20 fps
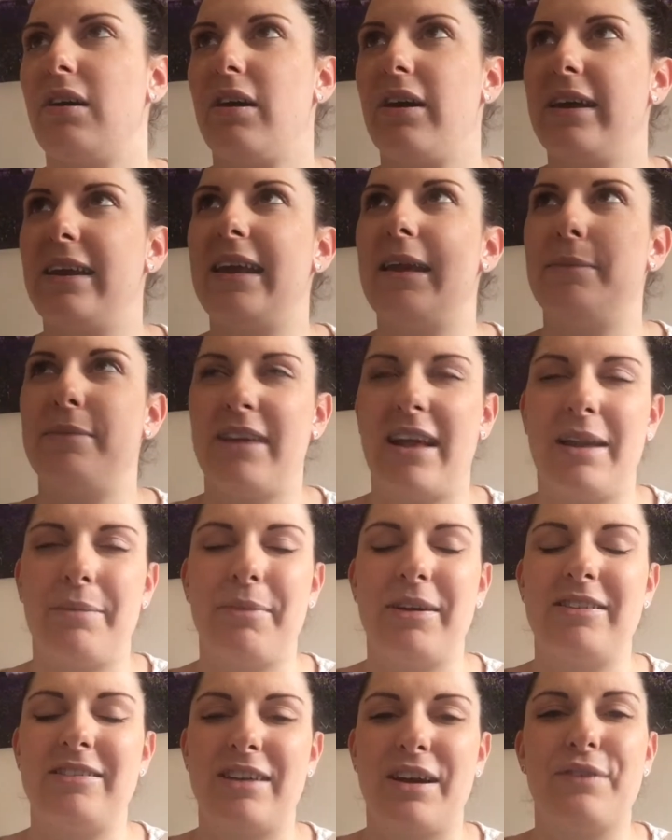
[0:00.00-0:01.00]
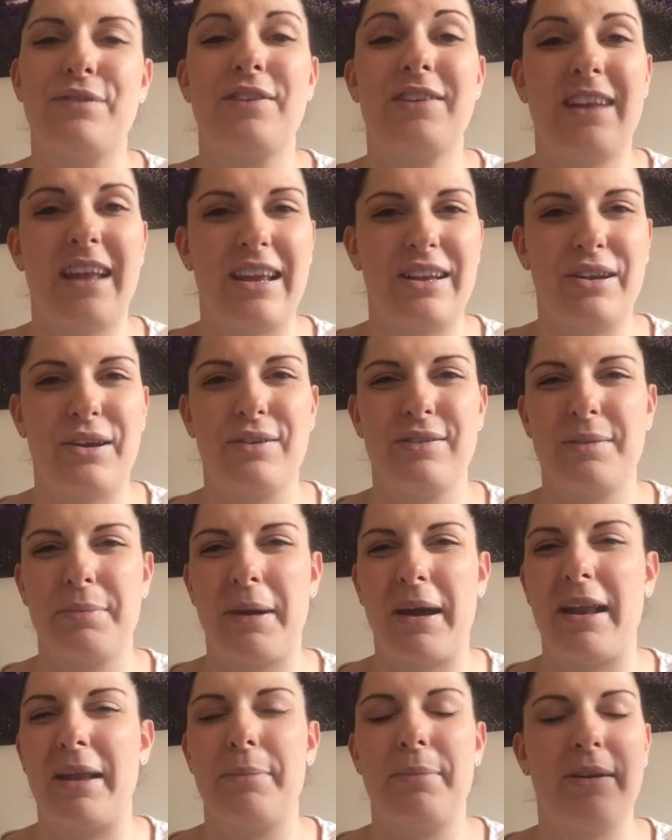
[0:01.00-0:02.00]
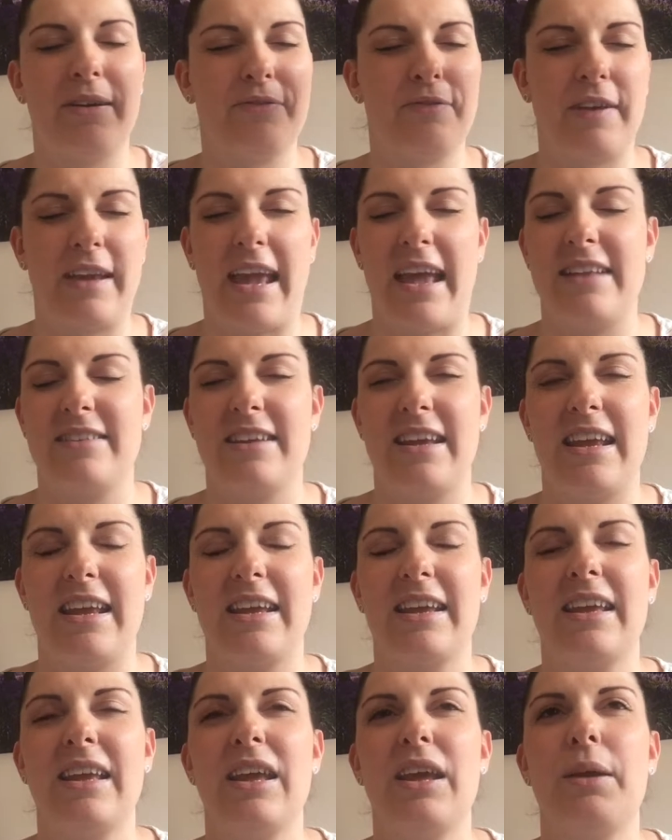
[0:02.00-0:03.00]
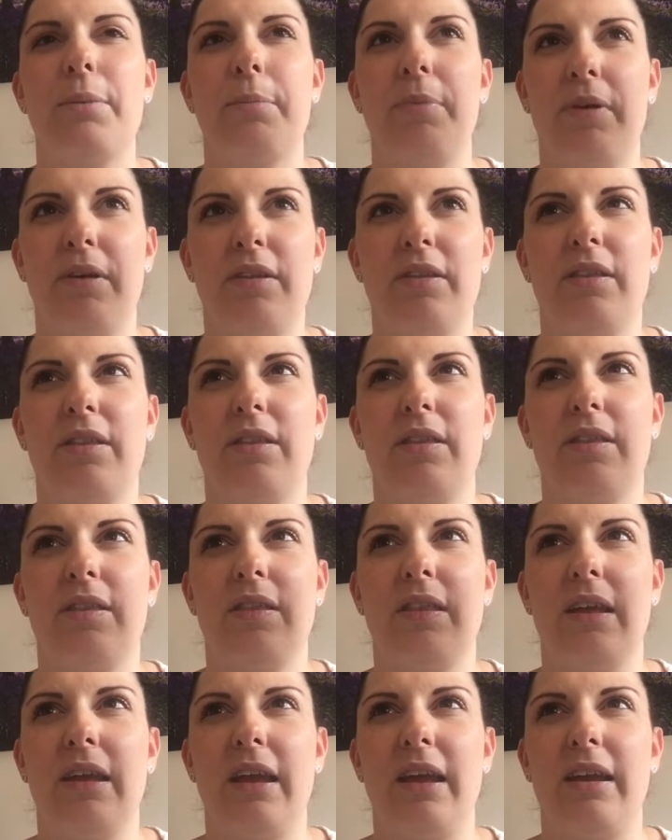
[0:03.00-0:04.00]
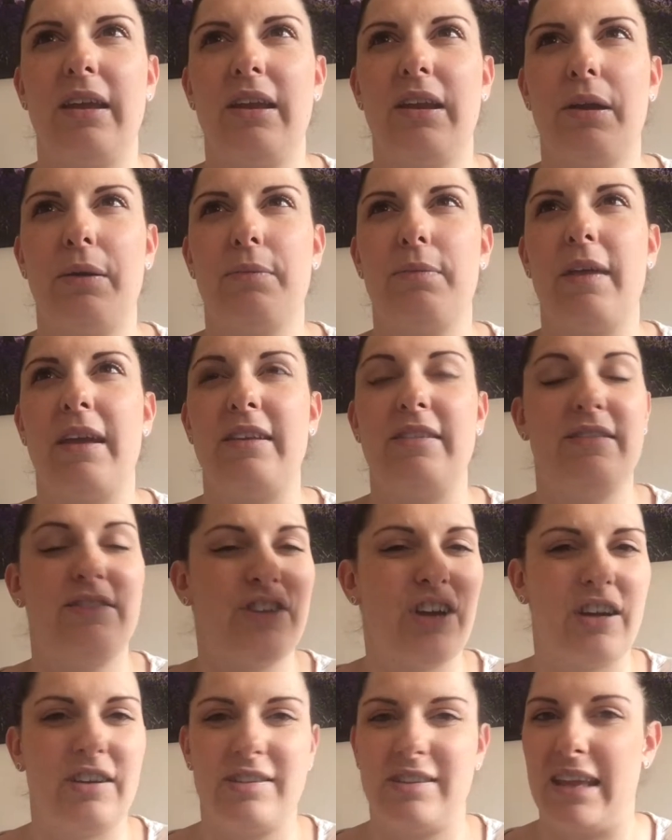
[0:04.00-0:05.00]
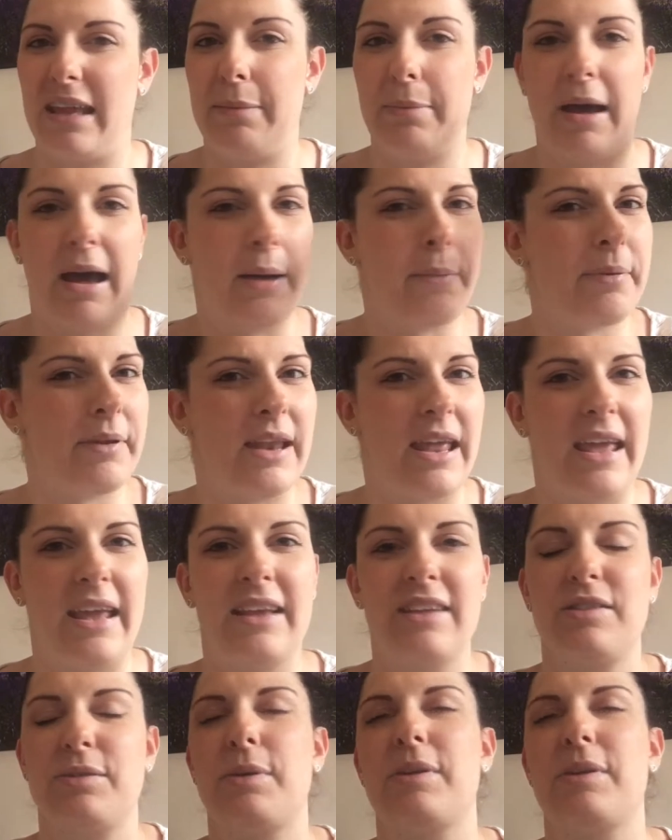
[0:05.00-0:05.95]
I keep telling myself to take notes about it, but forgetting, but they just keep happening.